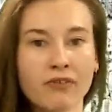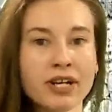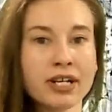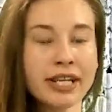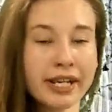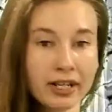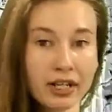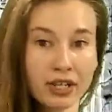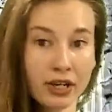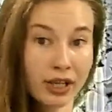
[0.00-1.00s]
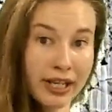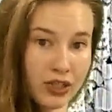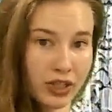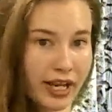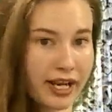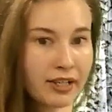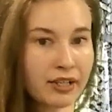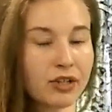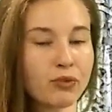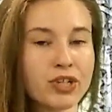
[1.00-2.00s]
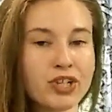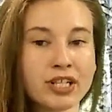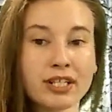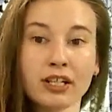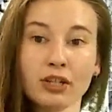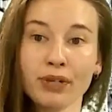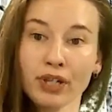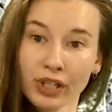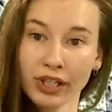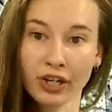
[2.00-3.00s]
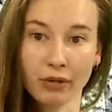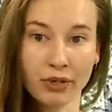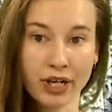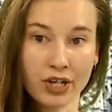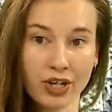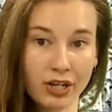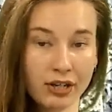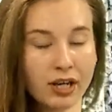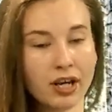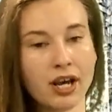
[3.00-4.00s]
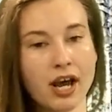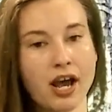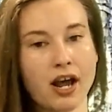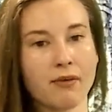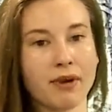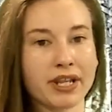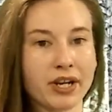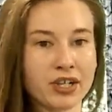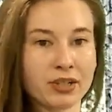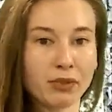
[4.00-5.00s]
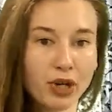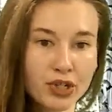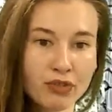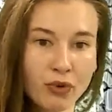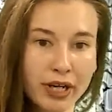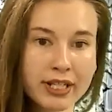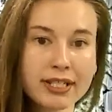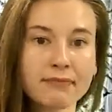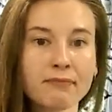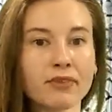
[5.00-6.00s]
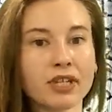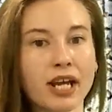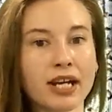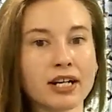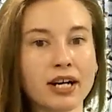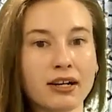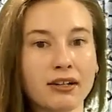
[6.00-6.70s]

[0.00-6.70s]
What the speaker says: a solid electrolyte, which is a little bit earlier in production, and there are some larger voids and a